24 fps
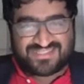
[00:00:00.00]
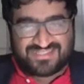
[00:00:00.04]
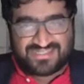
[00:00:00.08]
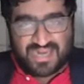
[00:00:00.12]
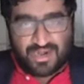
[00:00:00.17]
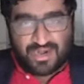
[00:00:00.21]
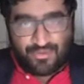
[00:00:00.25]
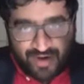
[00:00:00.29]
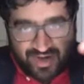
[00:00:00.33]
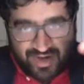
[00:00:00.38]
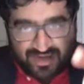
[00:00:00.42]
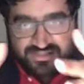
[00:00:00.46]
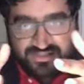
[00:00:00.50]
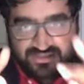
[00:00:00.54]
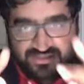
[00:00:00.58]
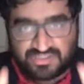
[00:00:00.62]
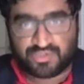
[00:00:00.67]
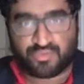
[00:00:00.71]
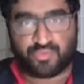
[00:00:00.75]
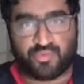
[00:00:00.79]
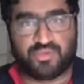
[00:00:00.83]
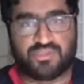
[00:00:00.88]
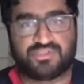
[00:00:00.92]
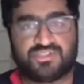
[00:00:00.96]
directed
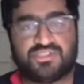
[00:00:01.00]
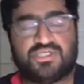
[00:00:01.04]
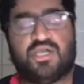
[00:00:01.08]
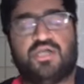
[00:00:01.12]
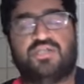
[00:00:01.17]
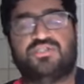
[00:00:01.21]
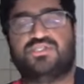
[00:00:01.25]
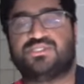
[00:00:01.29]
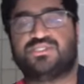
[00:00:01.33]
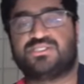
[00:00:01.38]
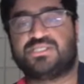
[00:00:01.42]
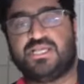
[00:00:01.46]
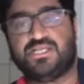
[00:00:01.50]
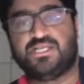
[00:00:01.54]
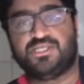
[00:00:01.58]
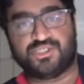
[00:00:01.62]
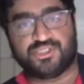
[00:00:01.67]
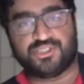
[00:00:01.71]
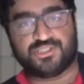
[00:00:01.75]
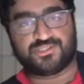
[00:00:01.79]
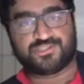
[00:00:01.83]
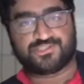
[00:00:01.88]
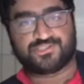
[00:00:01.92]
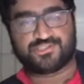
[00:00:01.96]
towards conscious
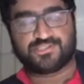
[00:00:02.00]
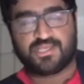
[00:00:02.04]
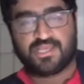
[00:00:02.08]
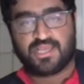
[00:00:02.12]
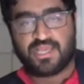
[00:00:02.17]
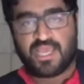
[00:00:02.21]
agents.